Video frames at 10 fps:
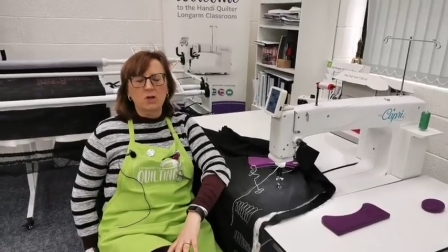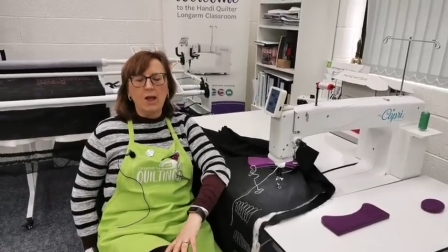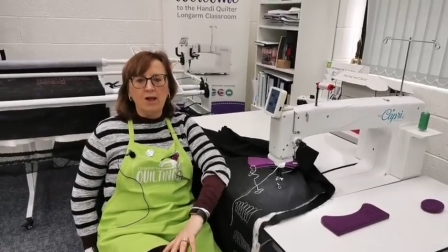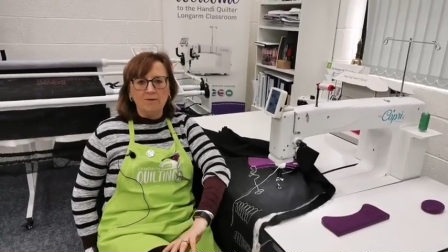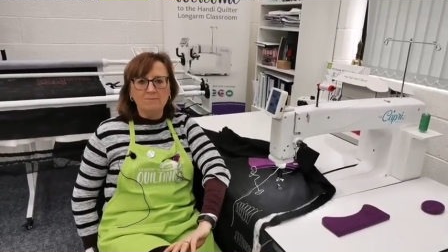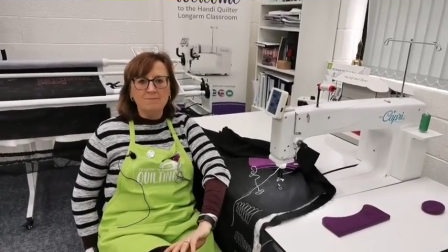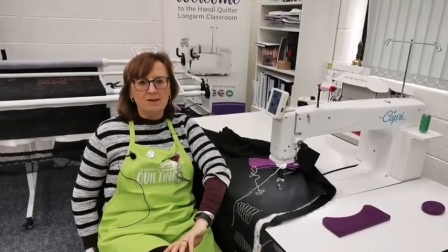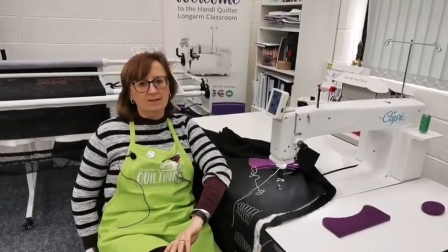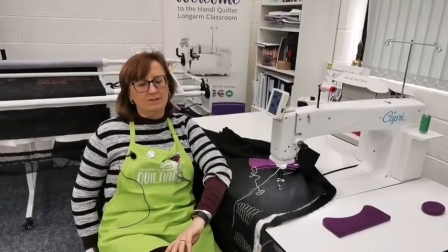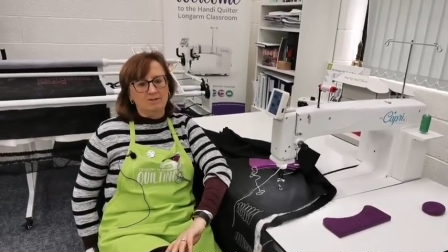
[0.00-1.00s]
So help
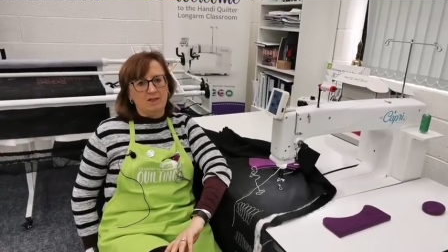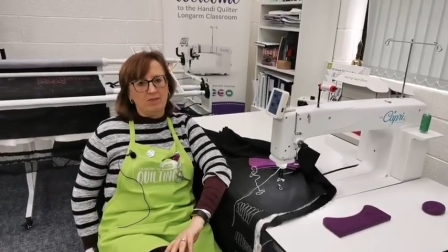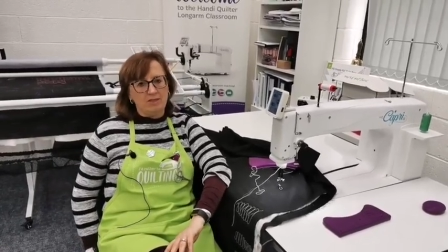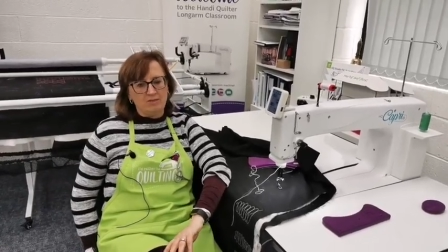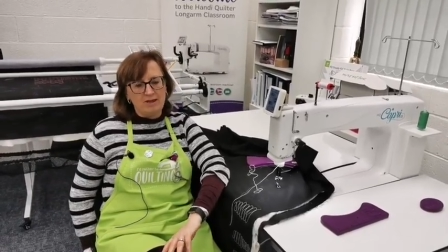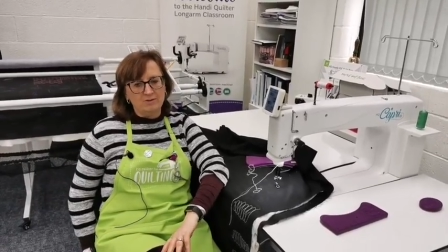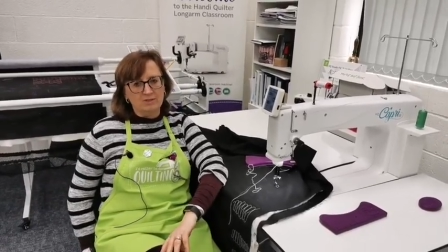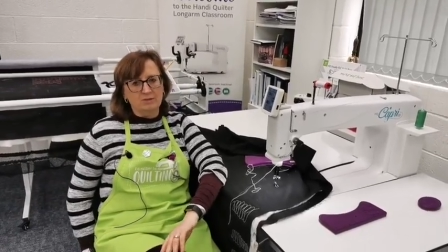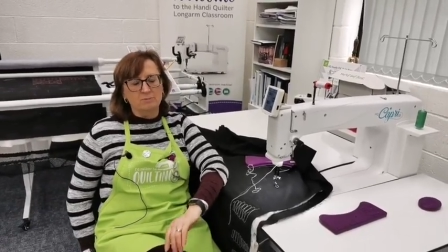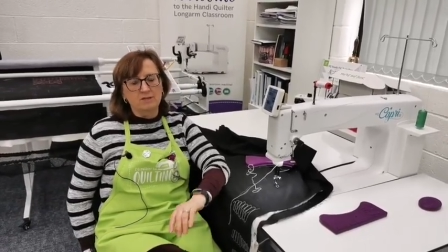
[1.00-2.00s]
me make
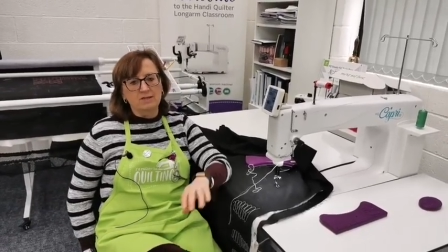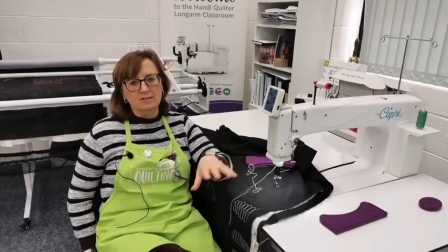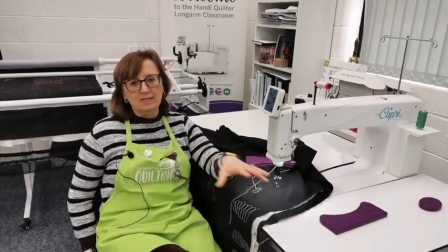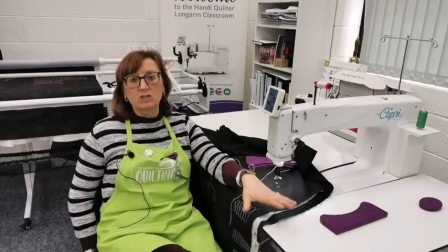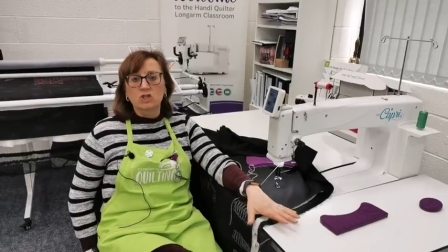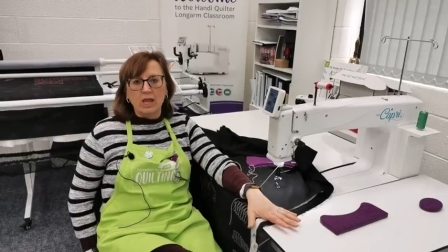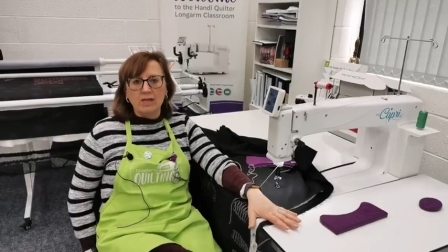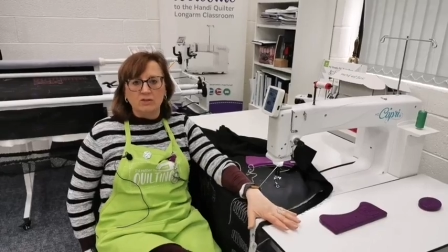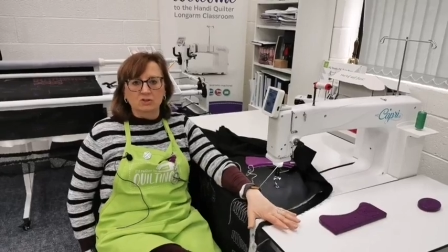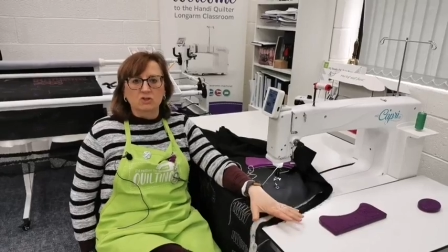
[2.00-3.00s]
1,000 because things
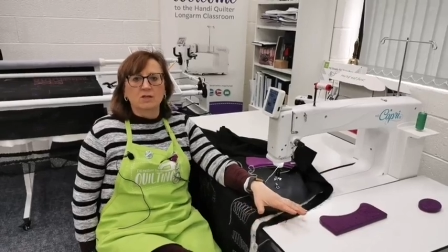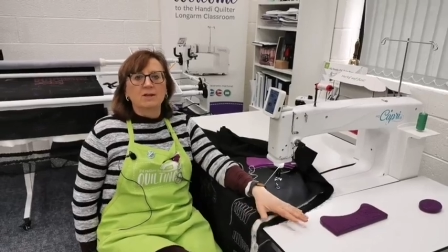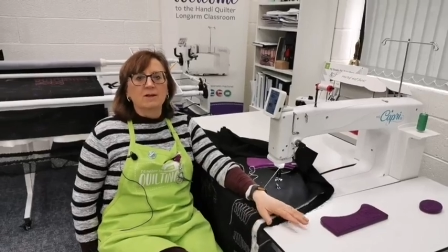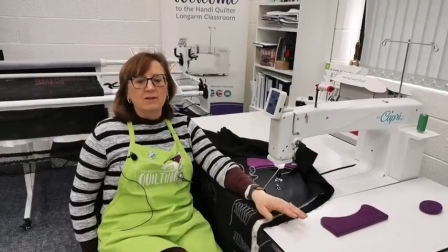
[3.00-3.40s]
change.